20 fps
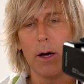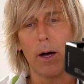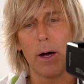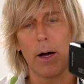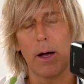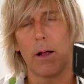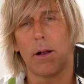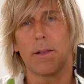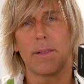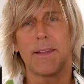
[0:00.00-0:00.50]

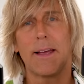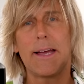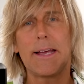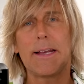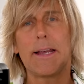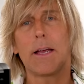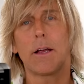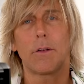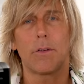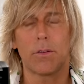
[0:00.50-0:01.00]
Uh, and
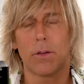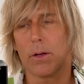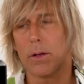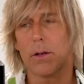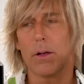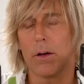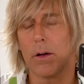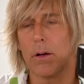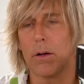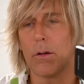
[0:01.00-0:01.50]
lighting,
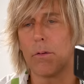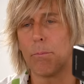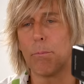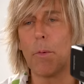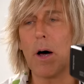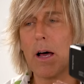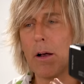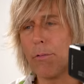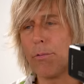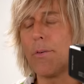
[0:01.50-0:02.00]
uh,
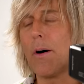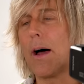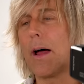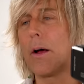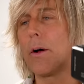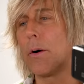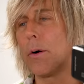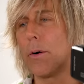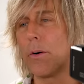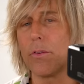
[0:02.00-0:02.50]

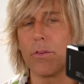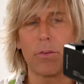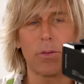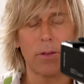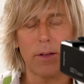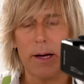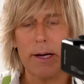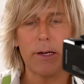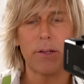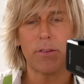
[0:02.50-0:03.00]
modifiers
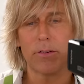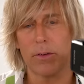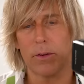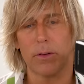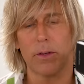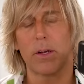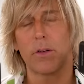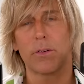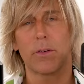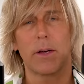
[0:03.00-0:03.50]
and lights
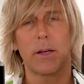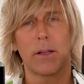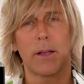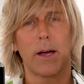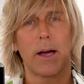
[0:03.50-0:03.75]
and things like